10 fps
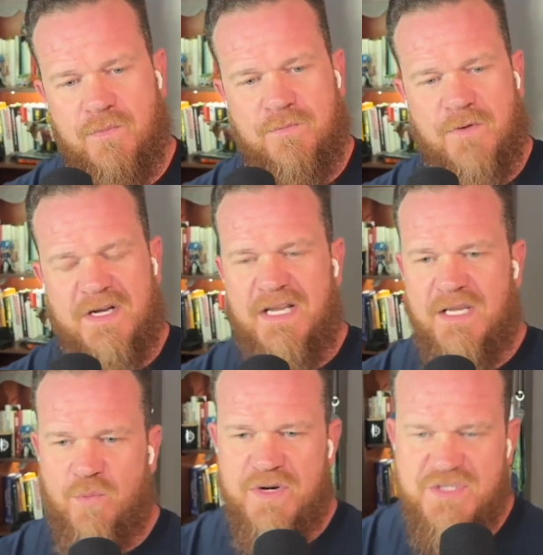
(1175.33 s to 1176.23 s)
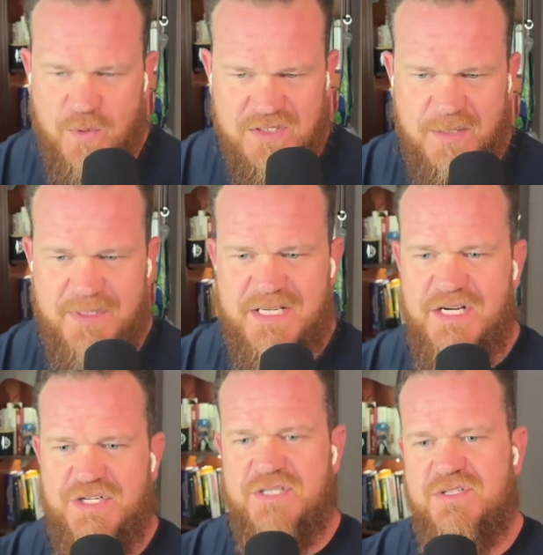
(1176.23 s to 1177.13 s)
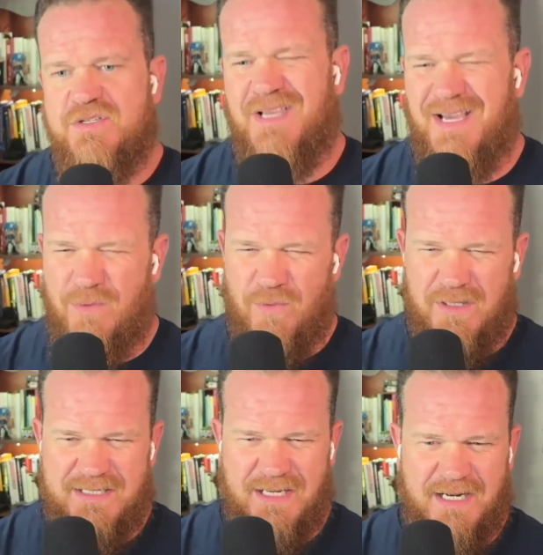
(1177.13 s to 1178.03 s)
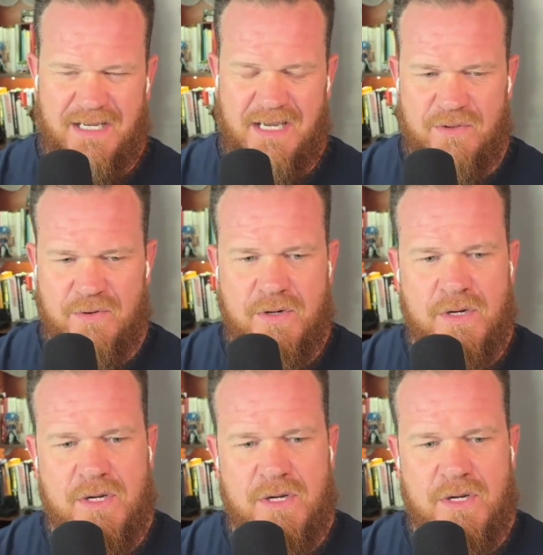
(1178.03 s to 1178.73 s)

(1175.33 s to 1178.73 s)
Funding and resource limitations kind of really tie together,